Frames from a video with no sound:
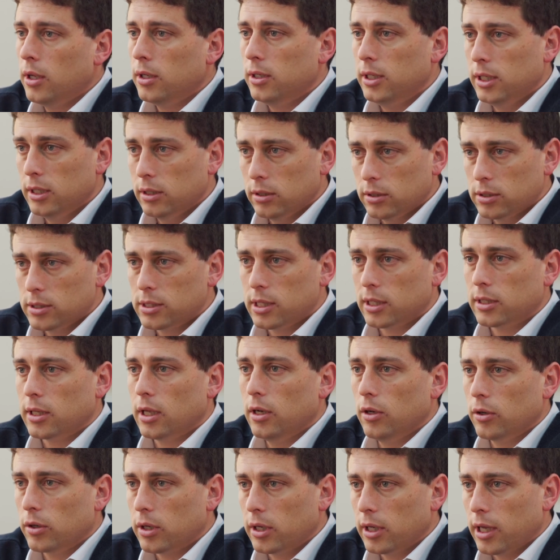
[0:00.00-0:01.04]
deals that they're
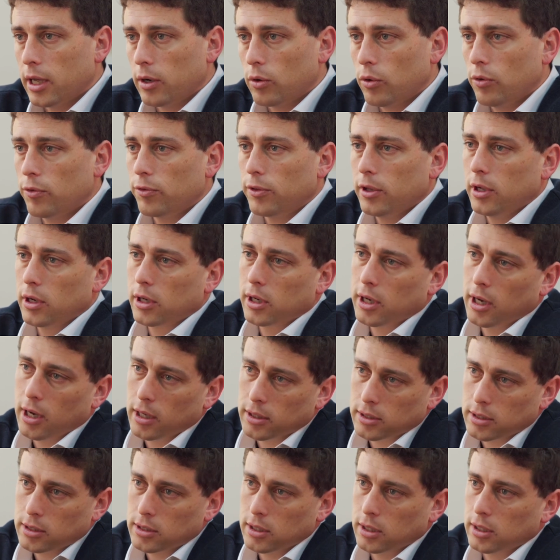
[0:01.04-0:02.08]
looking at off their
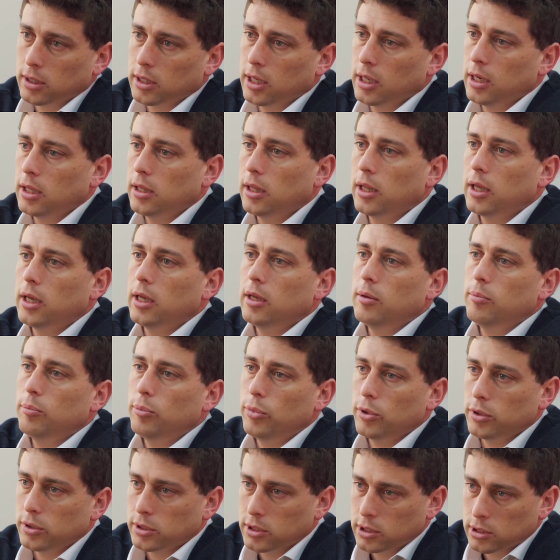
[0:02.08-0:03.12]
accountant and getting their
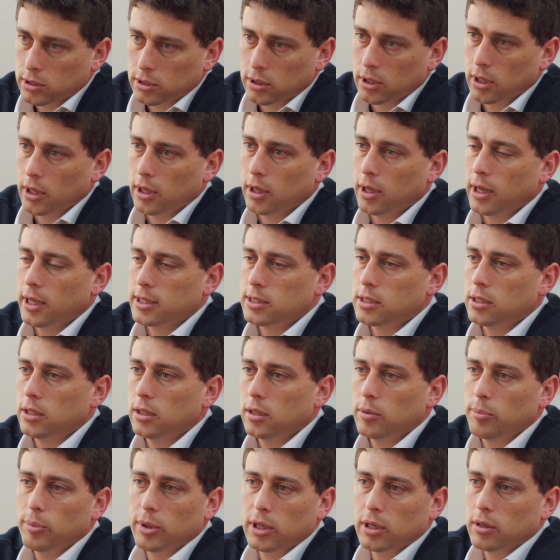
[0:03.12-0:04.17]
input as an
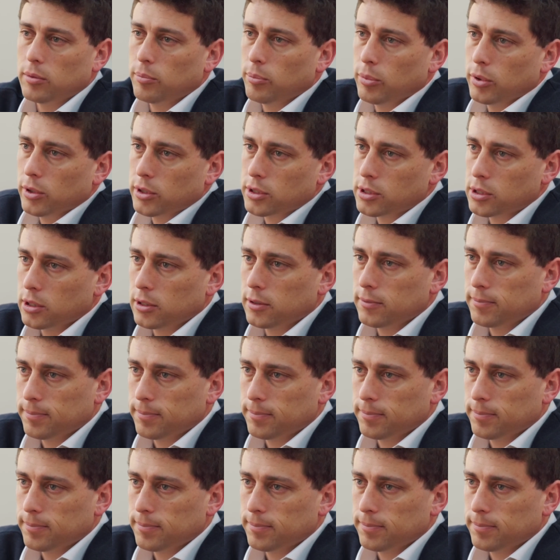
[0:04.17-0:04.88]
independent person.